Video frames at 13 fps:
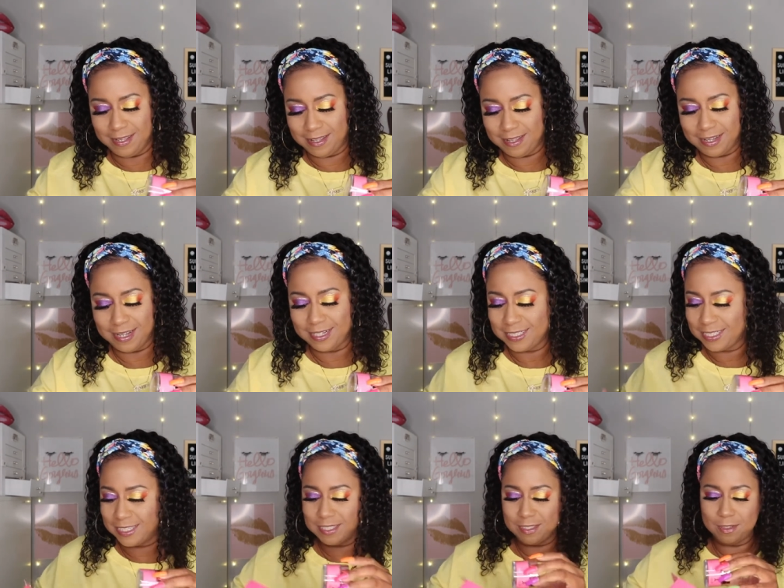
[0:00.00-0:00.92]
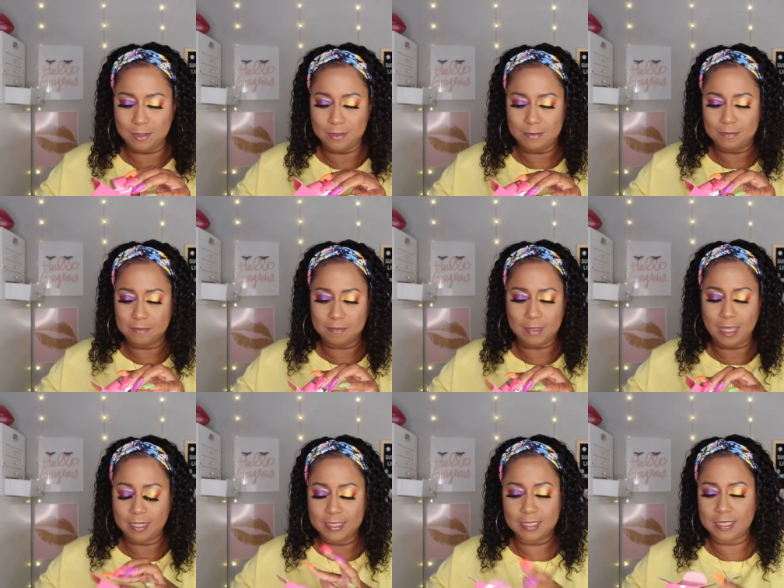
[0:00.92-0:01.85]
I just, you know,
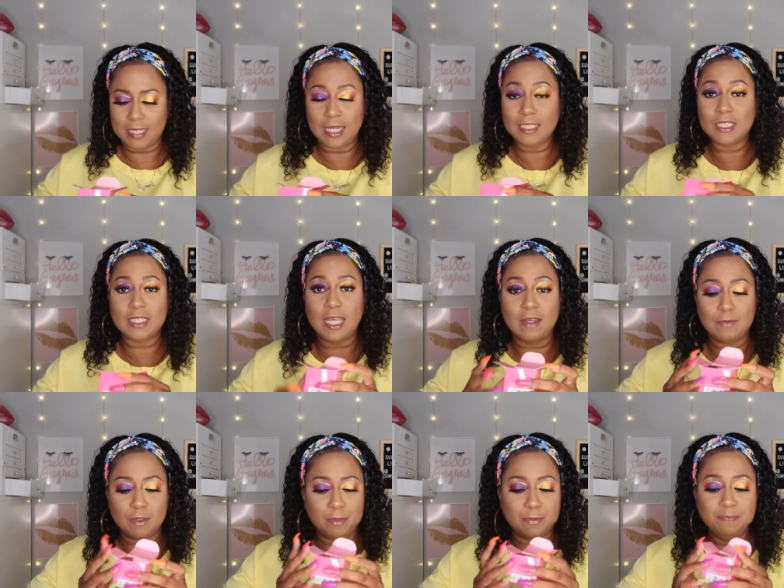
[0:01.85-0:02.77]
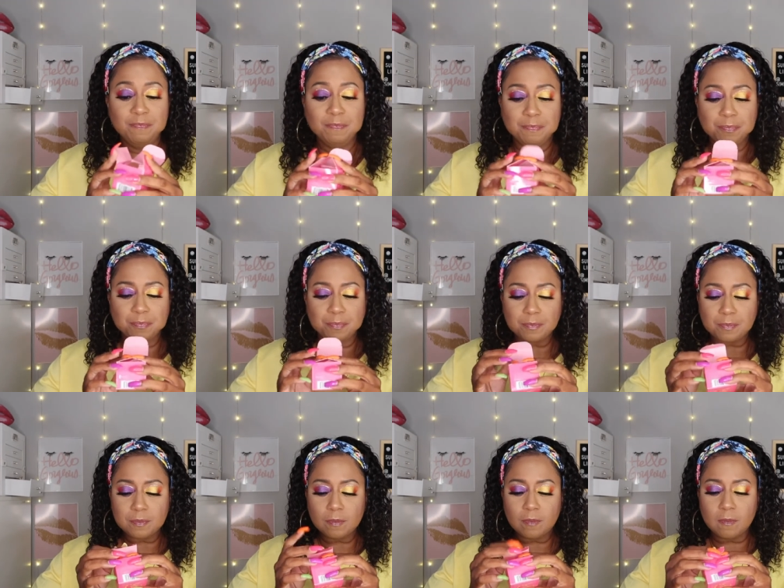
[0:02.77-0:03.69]
I just, I just have to.
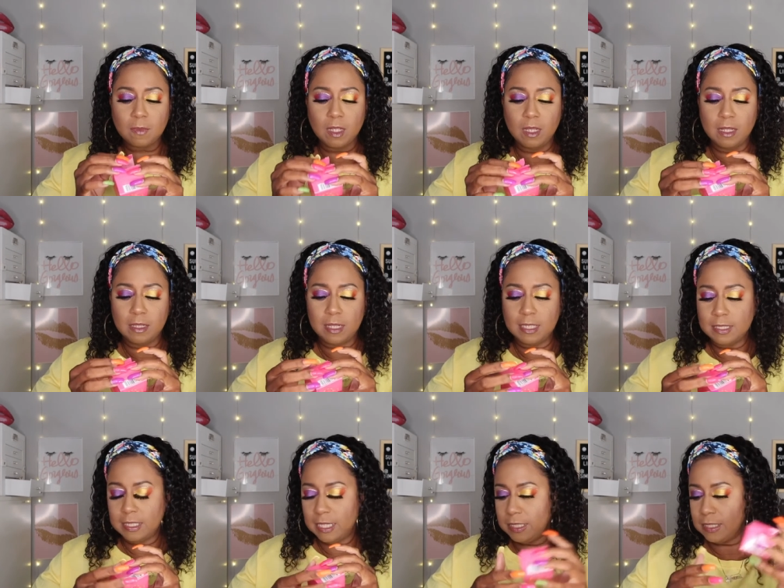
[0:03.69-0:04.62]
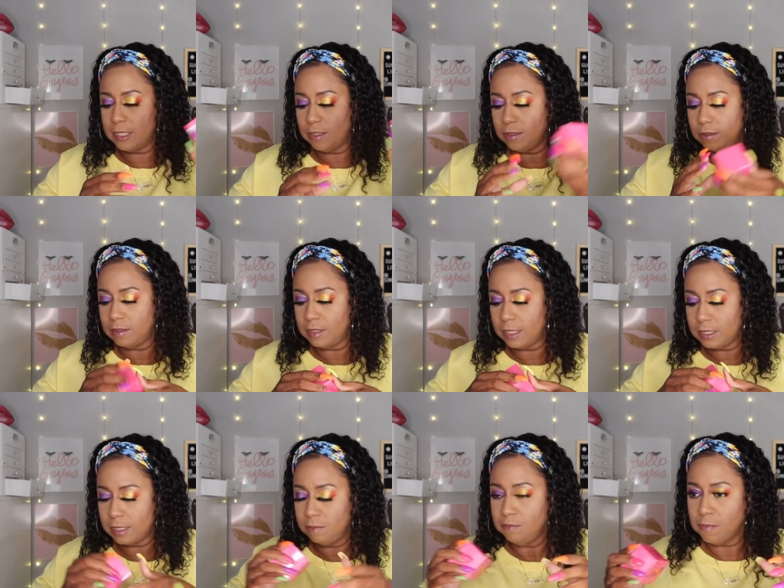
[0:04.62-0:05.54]
That's nice too.
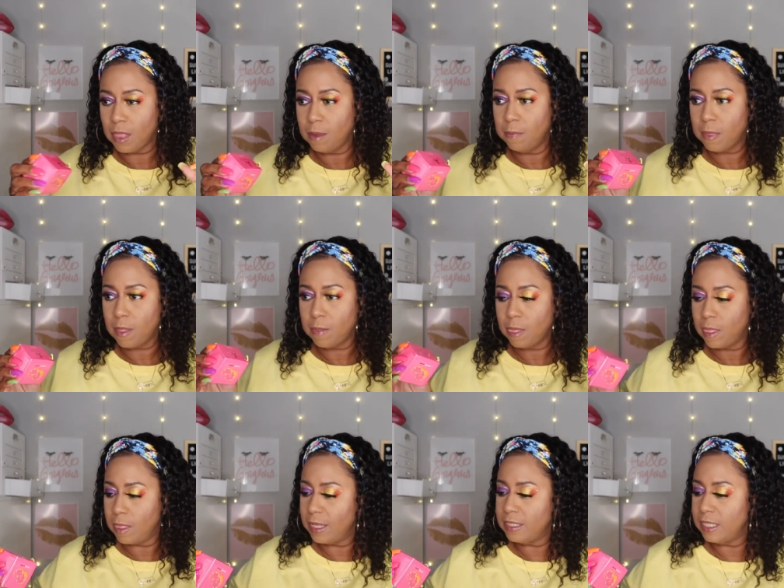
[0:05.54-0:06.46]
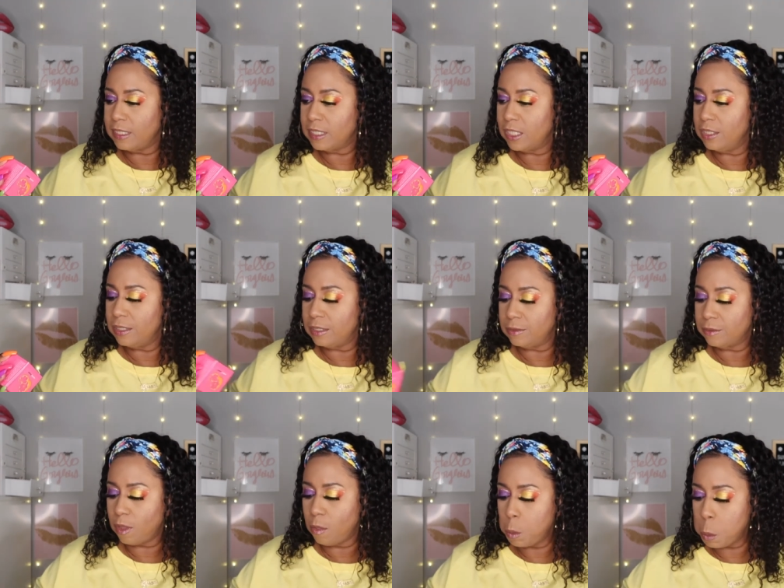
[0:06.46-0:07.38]
That's that tastes good.
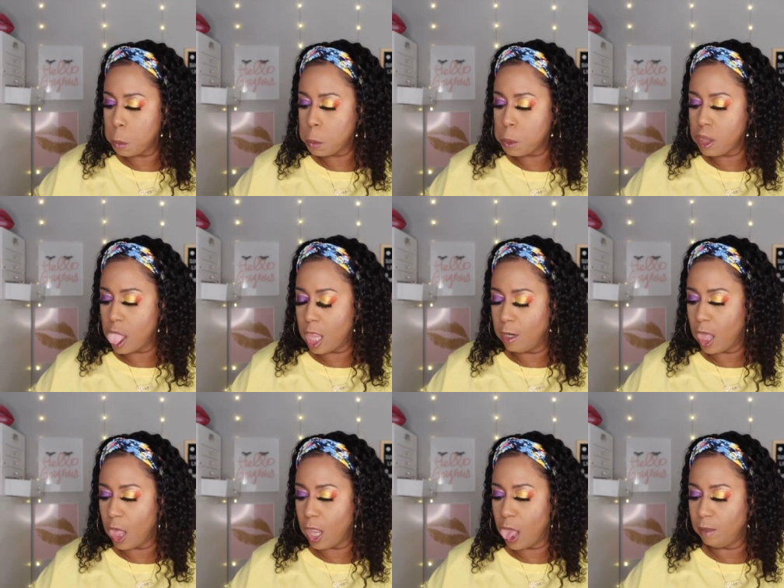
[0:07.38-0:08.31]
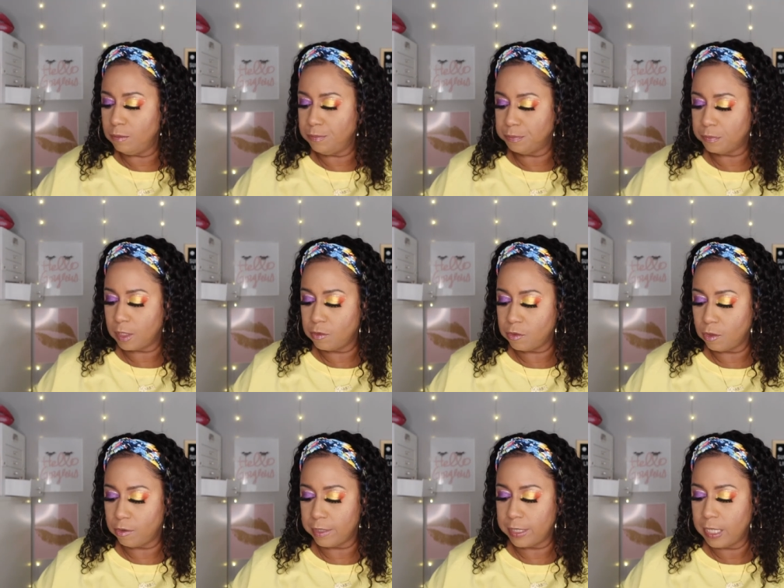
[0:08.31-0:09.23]
Mmm,
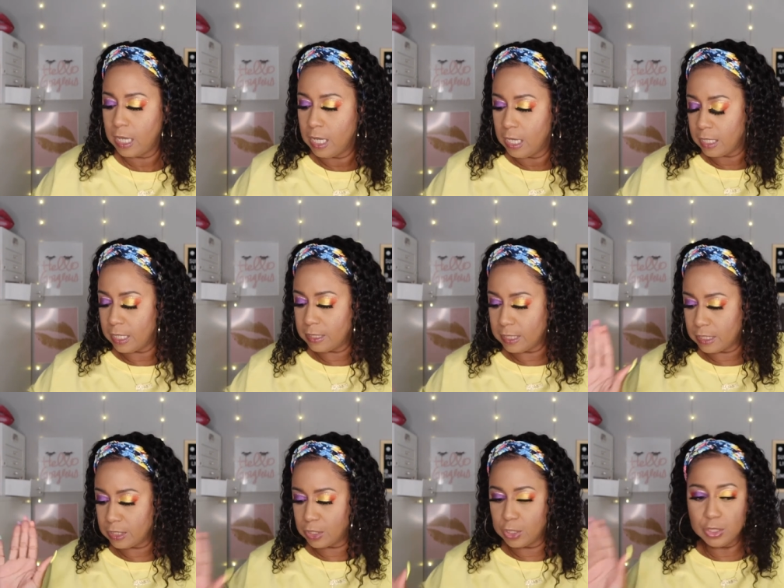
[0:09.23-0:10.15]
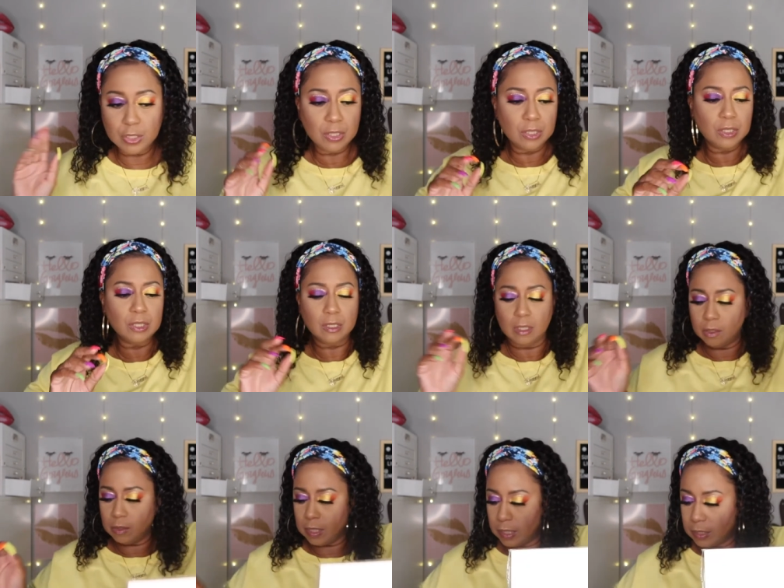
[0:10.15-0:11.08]
Sorry, that tastes good.
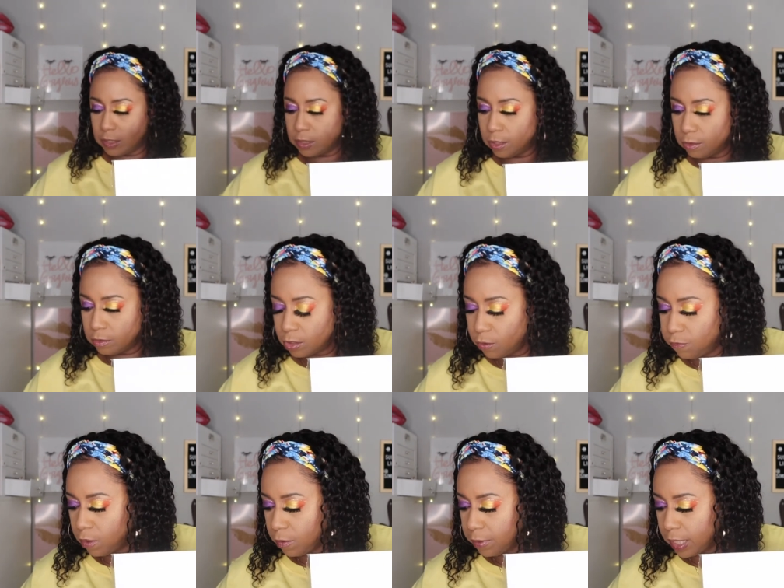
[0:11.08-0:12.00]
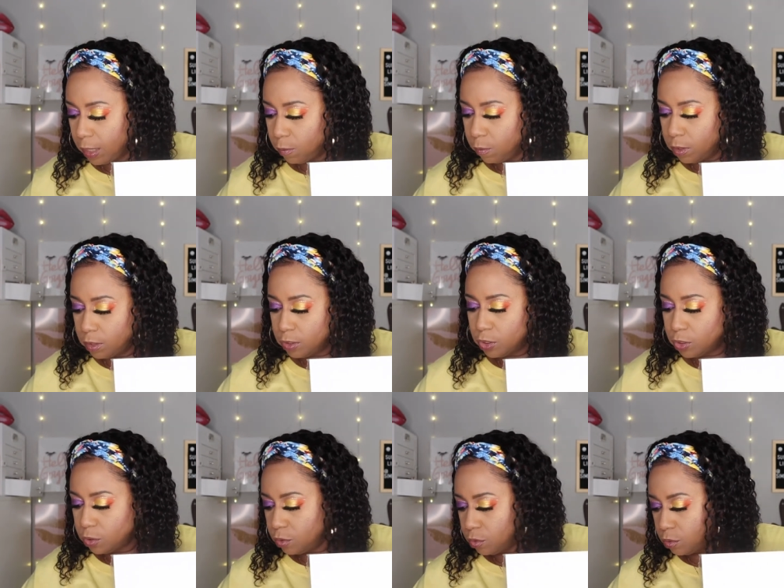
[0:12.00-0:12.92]
Okay, so so far we got one,
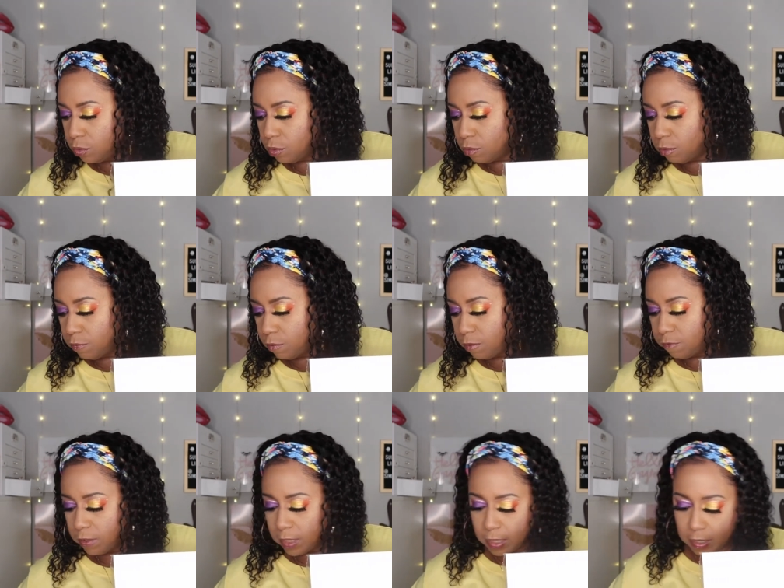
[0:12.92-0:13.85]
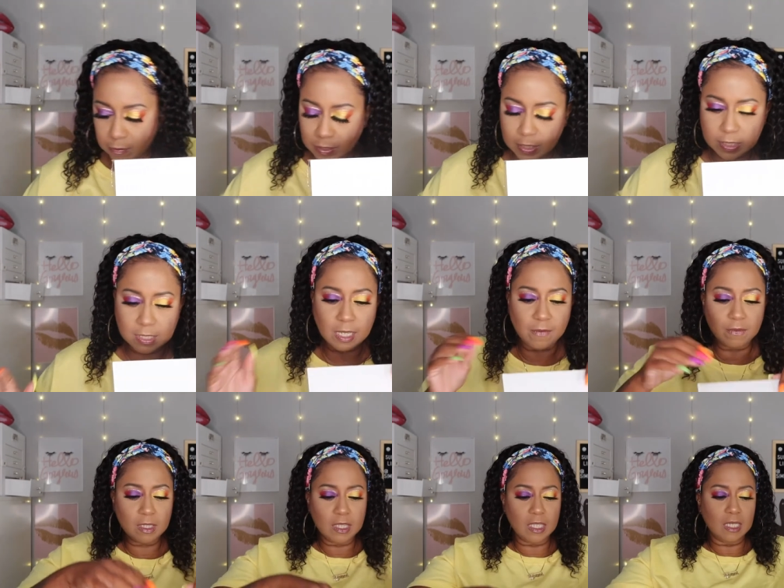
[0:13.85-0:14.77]
two, three, four, five, six,
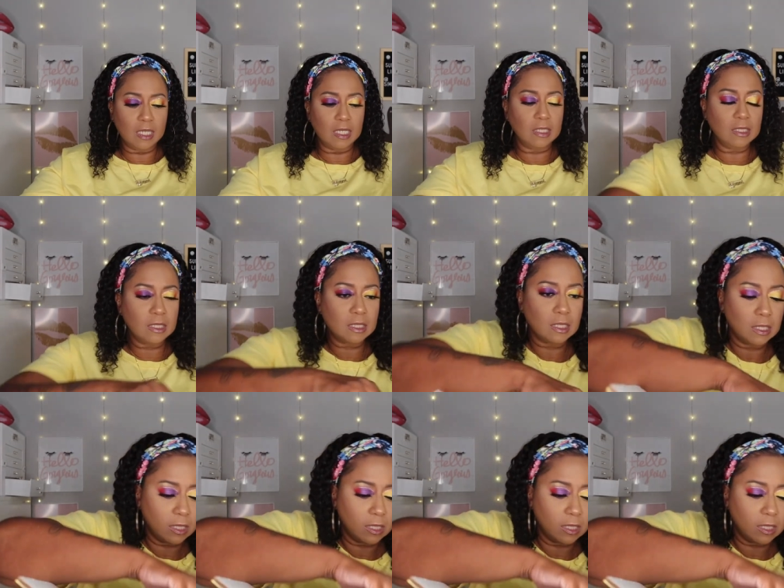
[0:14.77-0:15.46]
seven things.